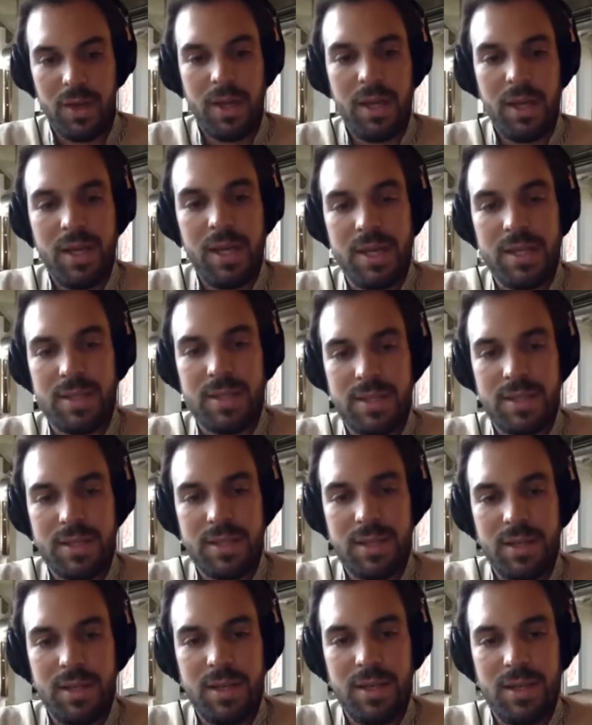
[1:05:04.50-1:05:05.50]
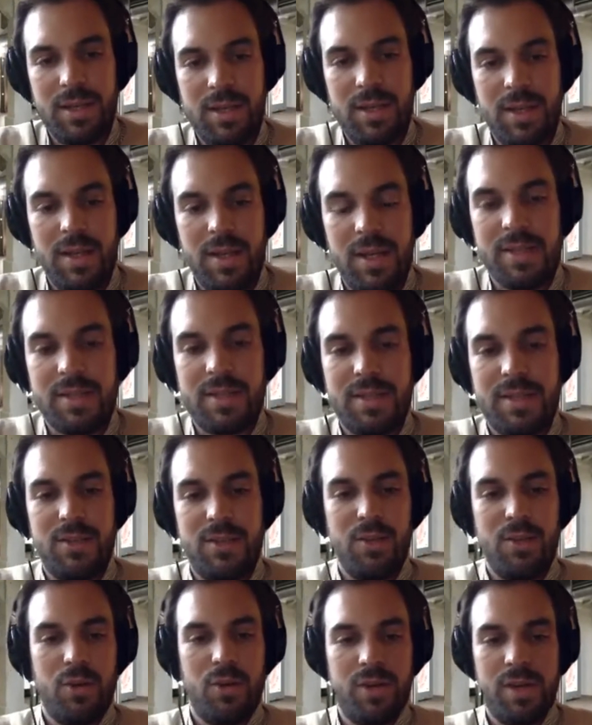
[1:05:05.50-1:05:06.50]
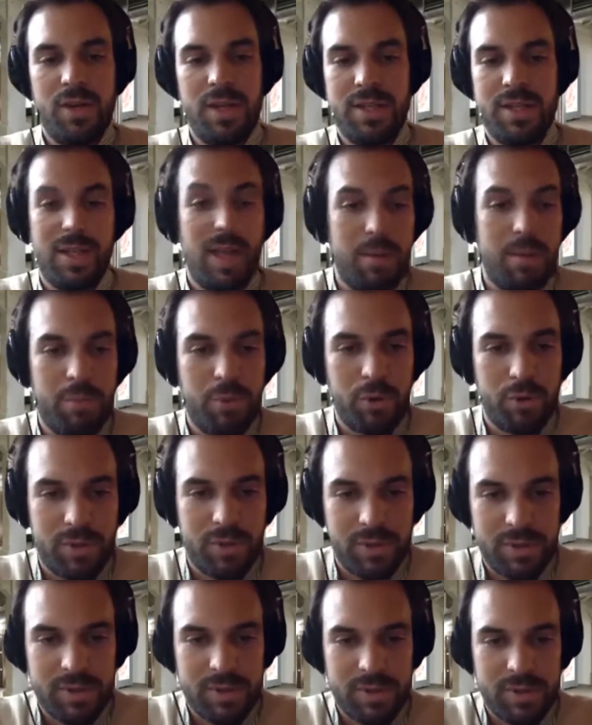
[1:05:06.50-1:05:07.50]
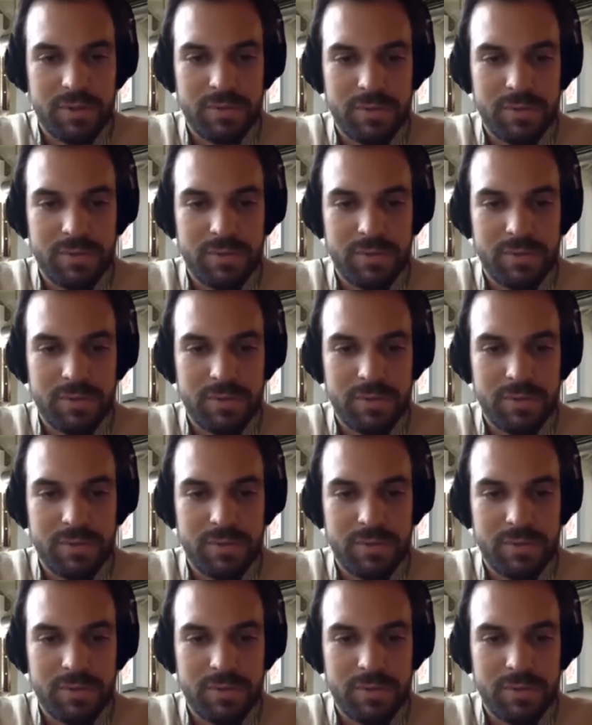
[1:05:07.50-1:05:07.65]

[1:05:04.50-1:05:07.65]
is you know, is that important.